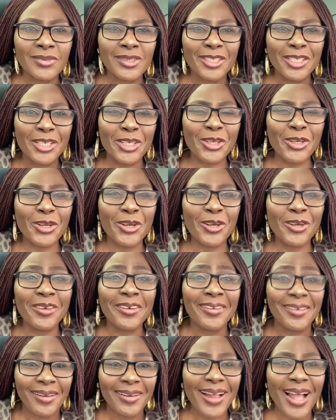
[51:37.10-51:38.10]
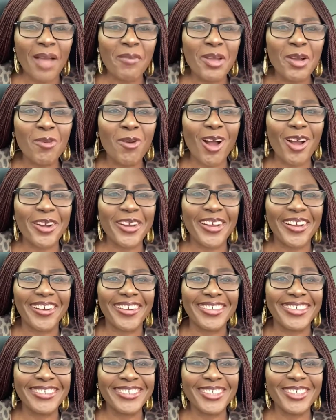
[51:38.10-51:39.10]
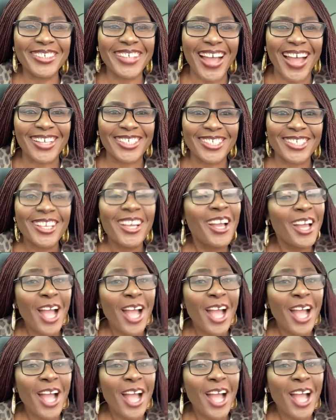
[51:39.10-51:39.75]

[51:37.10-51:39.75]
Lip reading: You know, I'm a warrior. You know that.